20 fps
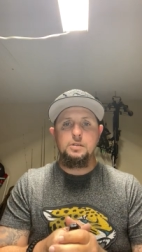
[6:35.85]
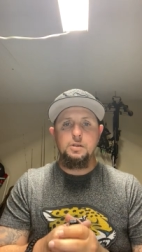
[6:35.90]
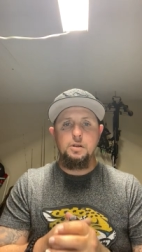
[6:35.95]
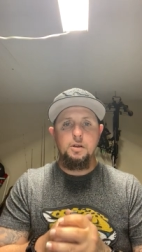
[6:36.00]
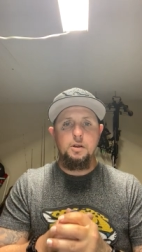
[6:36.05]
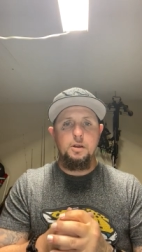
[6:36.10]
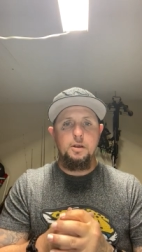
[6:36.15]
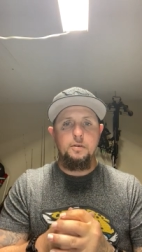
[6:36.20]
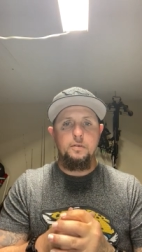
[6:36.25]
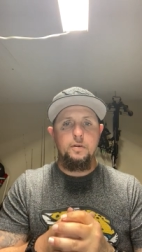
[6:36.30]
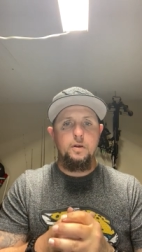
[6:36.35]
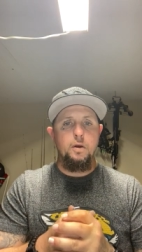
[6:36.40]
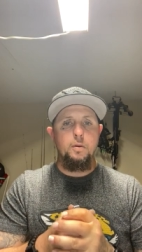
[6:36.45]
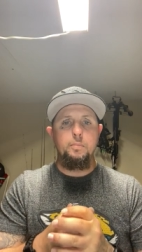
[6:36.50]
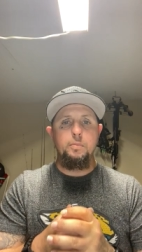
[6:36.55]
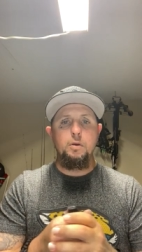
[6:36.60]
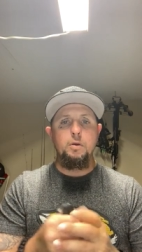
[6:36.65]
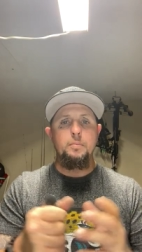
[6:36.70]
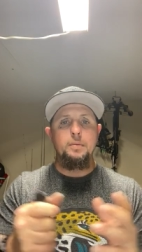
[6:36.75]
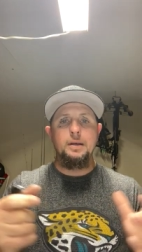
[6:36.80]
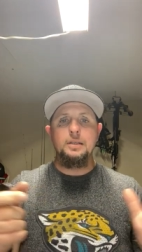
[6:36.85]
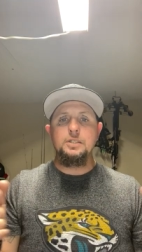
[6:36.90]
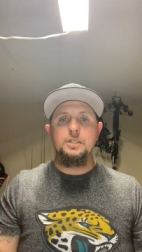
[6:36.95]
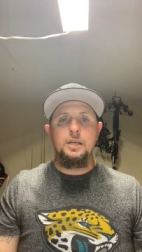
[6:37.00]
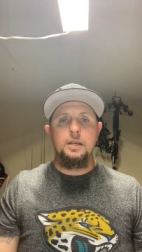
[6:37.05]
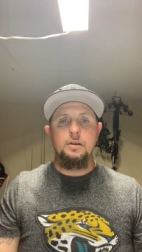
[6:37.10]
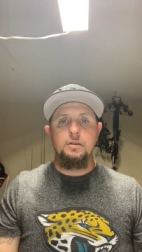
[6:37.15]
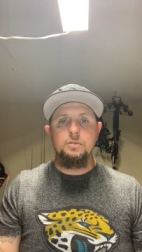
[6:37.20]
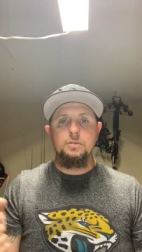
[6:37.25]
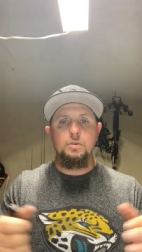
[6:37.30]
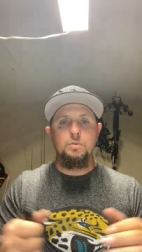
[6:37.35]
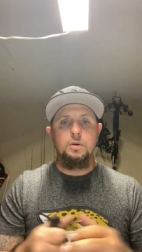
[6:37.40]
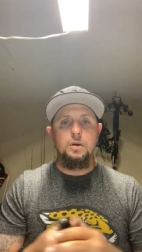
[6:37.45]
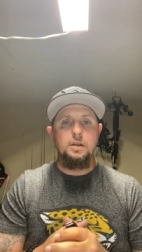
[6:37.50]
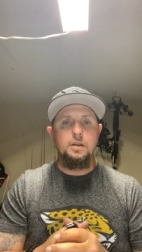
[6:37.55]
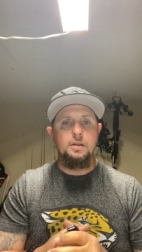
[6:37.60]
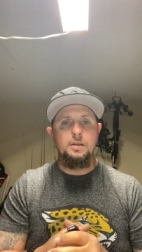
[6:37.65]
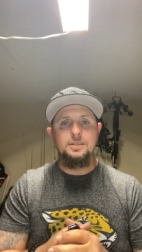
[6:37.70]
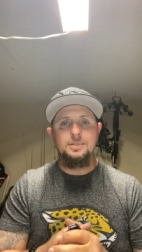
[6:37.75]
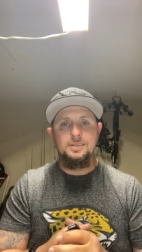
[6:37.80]
You've helped build my channel to what
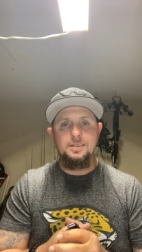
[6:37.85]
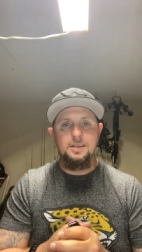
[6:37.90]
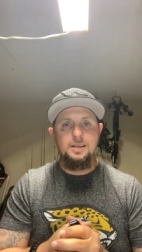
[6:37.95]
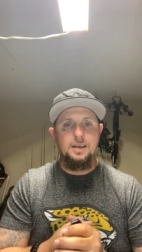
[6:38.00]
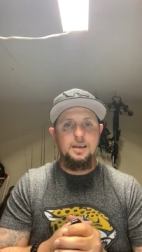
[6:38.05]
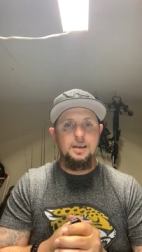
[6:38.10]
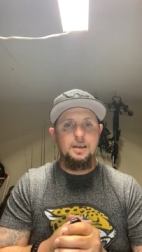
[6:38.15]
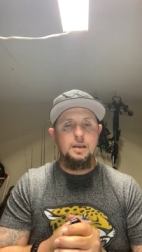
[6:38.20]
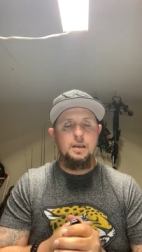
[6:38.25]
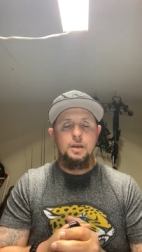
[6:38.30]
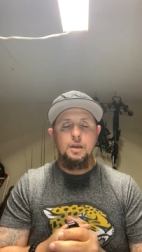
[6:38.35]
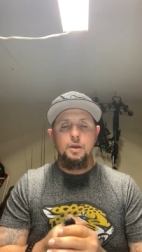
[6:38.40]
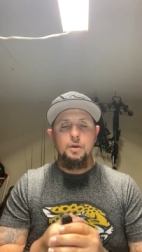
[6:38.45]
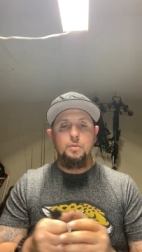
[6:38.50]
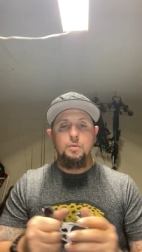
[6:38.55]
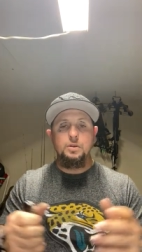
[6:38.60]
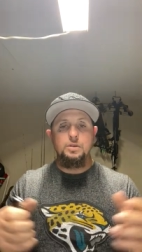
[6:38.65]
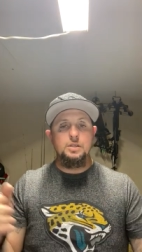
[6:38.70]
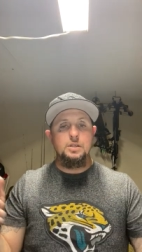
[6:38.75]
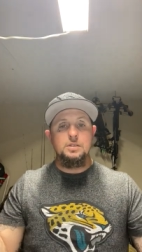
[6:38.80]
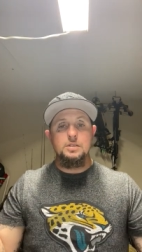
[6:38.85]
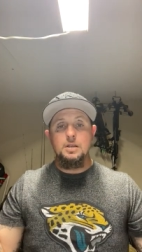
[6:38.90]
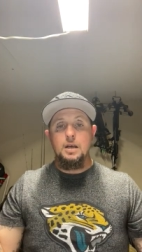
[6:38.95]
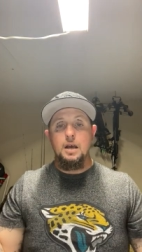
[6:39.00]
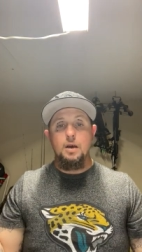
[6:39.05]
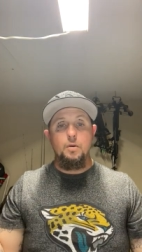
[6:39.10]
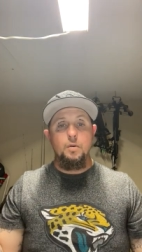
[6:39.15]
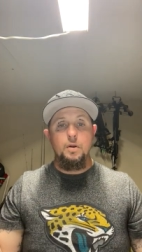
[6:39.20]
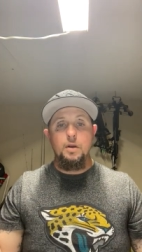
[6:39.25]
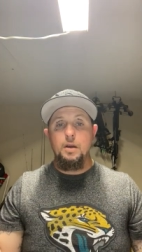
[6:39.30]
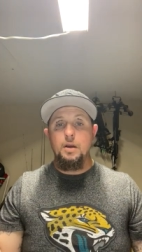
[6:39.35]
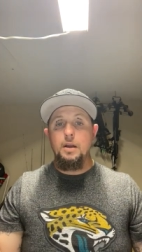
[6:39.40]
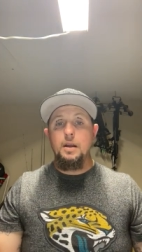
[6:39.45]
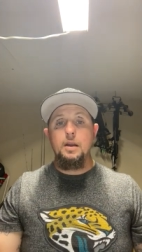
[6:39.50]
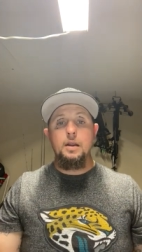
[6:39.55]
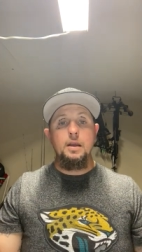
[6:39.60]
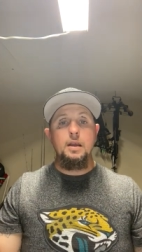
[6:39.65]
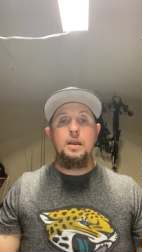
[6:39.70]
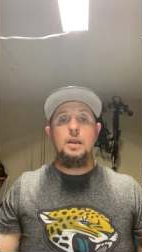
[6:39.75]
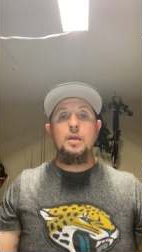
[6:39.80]
it is today, which it's not where
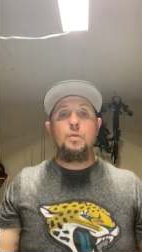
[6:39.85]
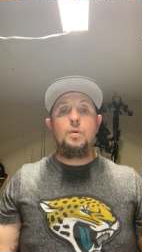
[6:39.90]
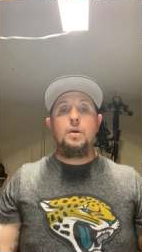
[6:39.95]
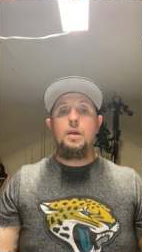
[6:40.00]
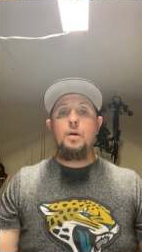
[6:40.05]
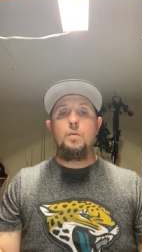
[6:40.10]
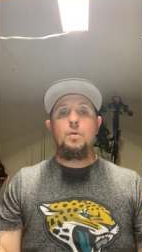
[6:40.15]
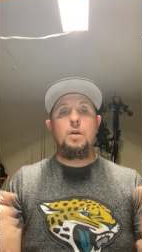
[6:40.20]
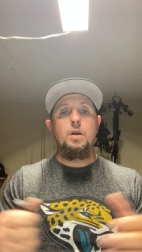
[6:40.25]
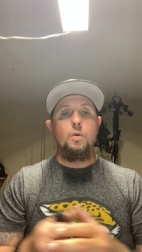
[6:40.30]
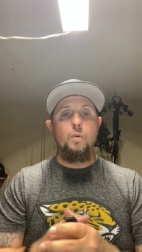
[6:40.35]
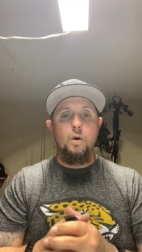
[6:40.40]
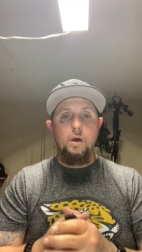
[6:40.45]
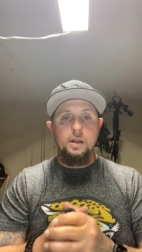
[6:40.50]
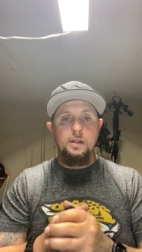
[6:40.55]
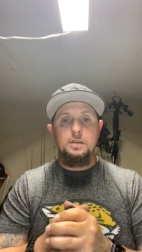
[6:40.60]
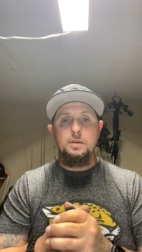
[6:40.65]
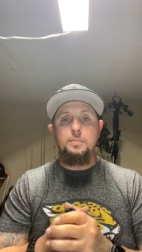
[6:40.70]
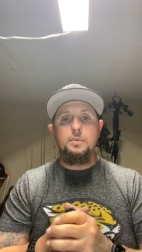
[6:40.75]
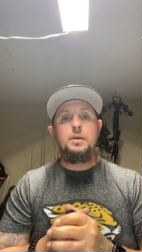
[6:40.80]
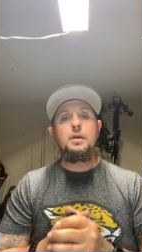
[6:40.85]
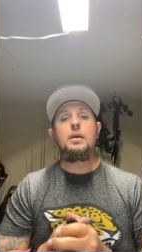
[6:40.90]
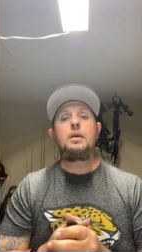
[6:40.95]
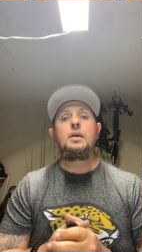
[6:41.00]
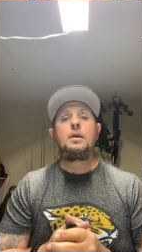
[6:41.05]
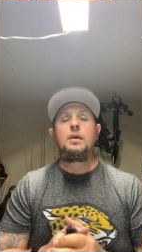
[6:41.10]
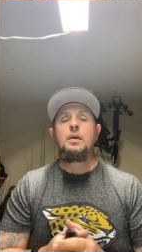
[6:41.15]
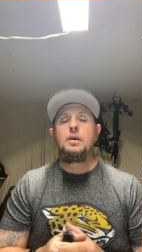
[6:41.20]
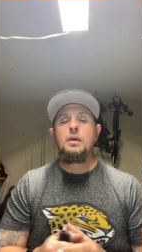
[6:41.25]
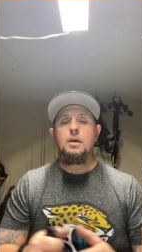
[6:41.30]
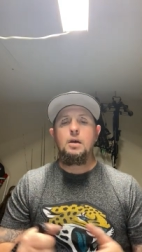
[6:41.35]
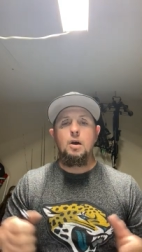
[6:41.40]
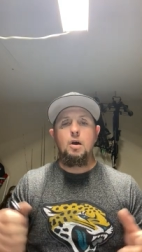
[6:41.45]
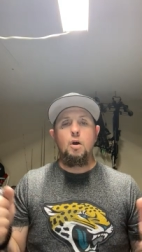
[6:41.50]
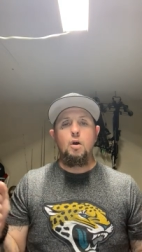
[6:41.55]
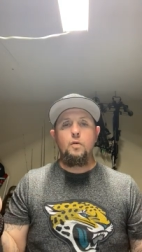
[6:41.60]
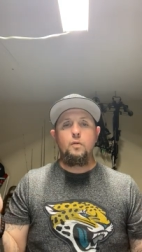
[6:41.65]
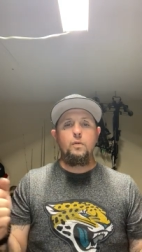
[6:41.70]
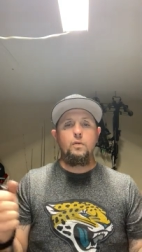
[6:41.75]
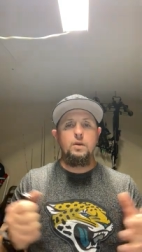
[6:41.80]
any anywhere where I want it to be.
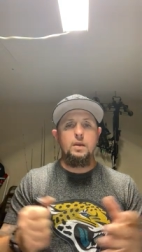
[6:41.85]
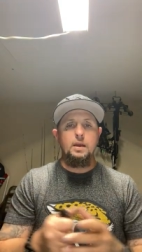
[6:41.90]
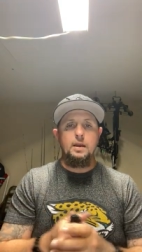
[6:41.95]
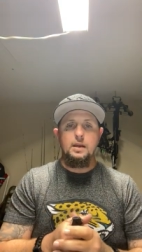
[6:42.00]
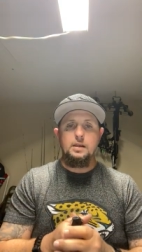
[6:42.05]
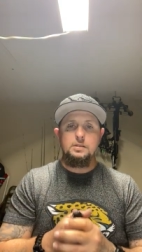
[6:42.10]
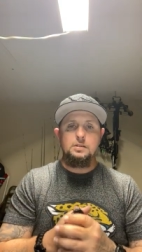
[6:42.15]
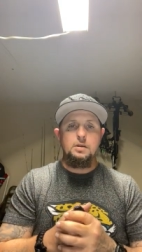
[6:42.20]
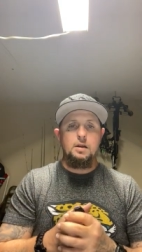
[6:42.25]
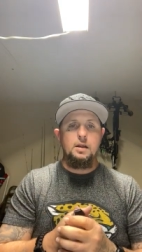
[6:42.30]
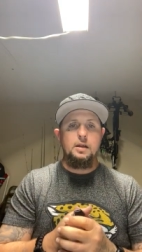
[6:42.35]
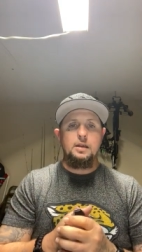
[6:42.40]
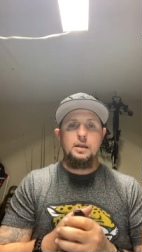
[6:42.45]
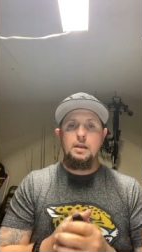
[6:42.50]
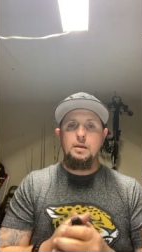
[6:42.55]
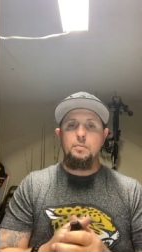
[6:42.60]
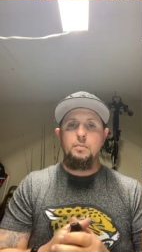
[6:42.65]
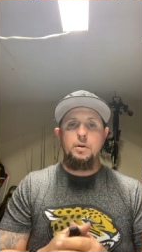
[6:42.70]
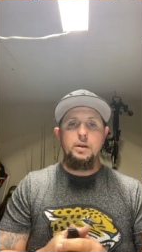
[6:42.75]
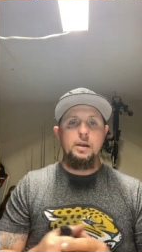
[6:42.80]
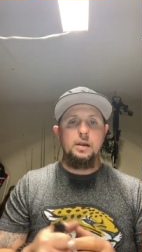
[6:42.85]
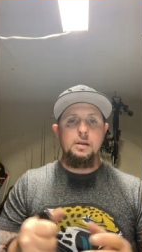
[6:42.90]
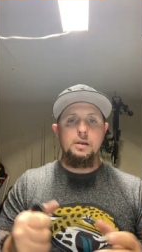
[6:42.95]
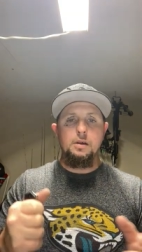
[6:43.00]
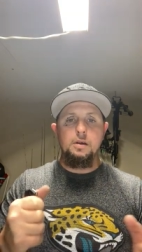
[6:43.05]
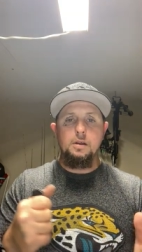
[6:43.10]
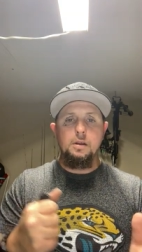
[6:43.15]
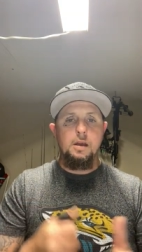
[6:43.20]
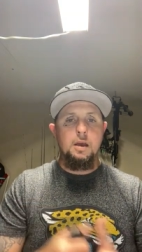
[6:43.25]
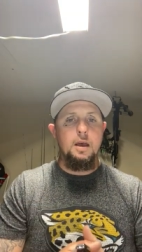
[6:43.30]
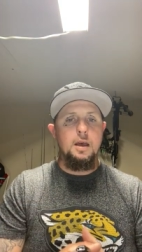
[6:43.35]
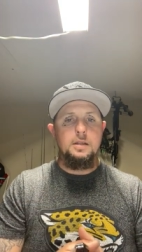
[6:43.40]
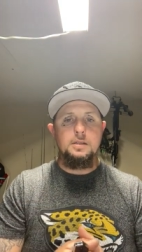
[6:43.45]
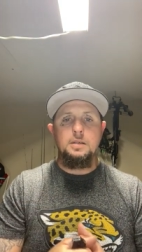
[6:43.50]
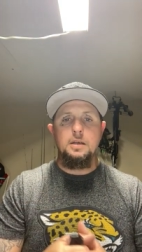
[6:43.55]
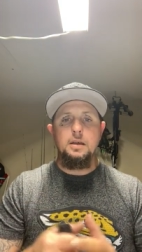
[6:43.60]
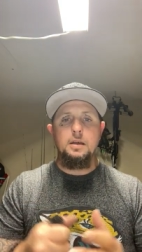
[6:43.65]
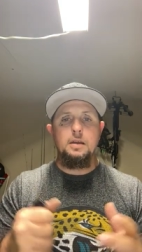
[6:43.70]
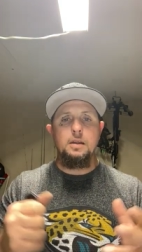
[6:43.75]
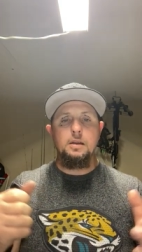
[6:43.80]
Hopefully, I start keep bringing good
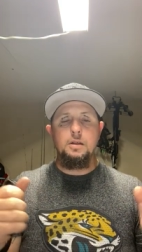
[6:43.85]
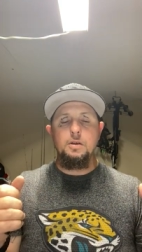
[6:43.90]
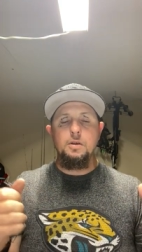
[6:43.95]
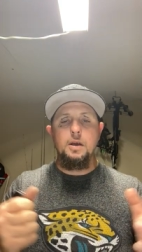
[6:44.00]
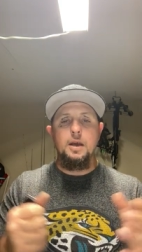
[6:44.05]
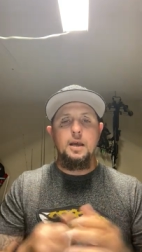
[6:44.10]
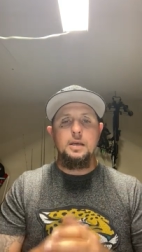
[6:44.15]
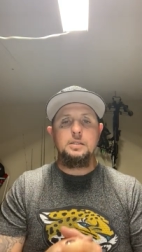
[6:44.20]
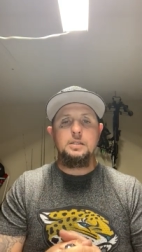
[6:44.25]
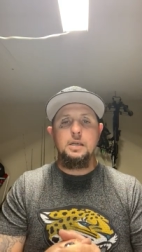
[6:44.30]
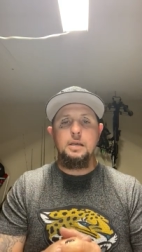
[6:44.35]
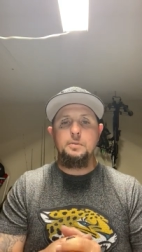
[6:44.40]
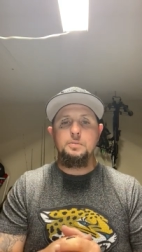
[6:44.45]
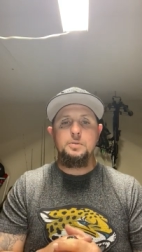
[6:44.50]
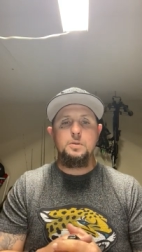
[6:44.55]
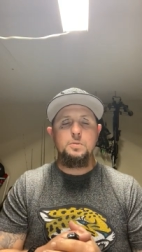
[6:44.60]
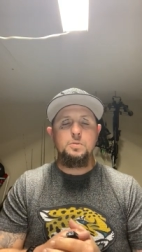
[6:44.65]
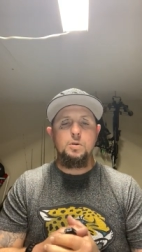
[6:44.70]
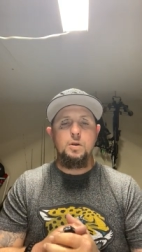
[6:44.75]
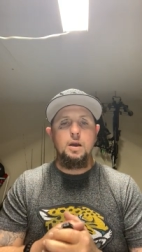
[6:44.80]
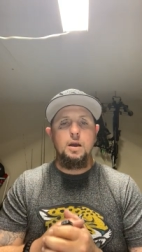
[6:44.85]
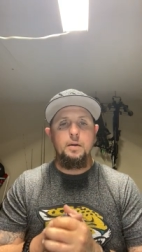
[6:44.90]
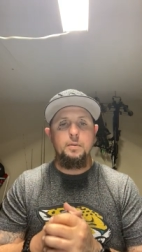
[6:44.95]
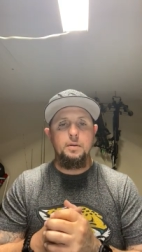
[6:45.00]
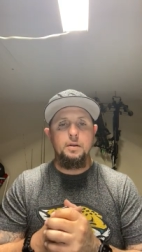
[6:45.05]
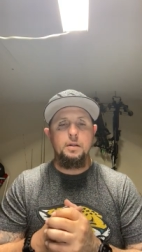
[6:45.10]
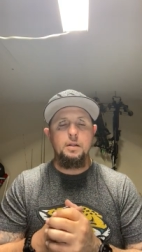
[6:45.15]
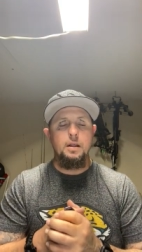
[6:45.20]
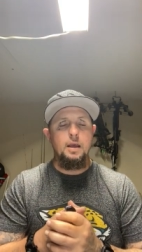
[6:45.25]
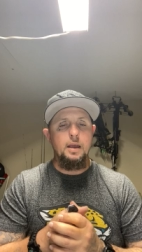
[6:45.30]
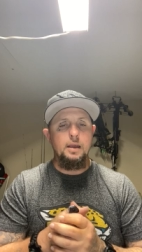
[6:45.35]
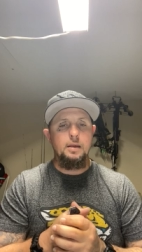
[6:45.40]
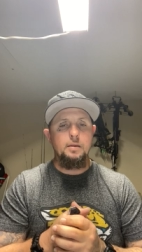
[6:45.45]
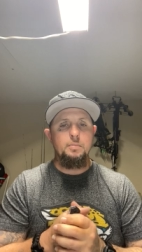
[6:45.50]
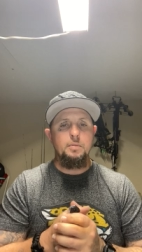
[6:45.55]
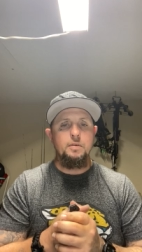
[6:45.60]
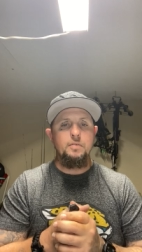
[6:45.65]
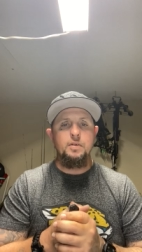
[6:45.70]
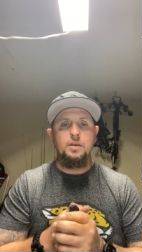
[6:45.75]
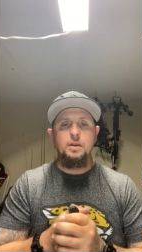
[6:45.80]
content and you guys keep subscribing and liking
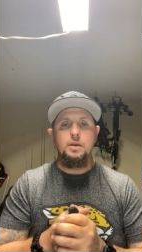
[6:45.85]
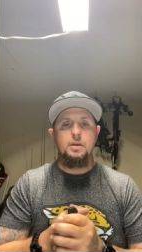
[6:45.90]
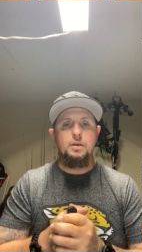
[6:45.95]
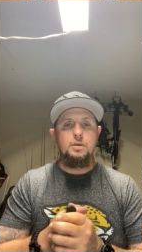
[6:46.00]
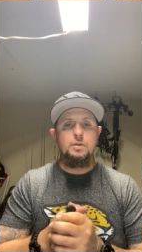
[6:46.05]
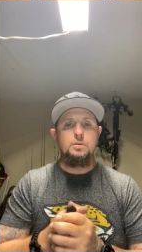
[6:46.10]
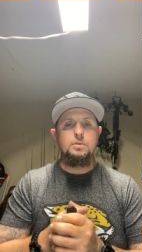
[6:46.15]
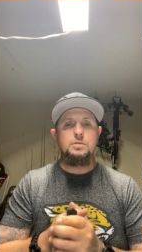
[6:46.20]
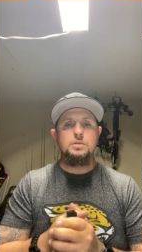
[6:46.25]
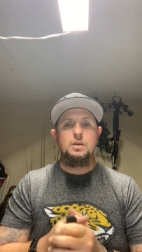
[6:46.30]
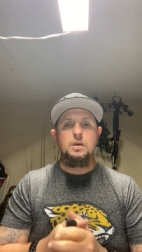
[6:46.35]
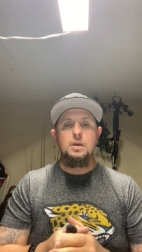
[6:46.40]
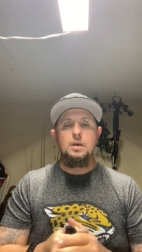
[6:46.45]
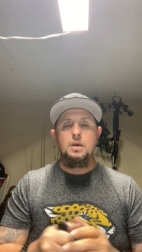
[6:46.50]
my videos.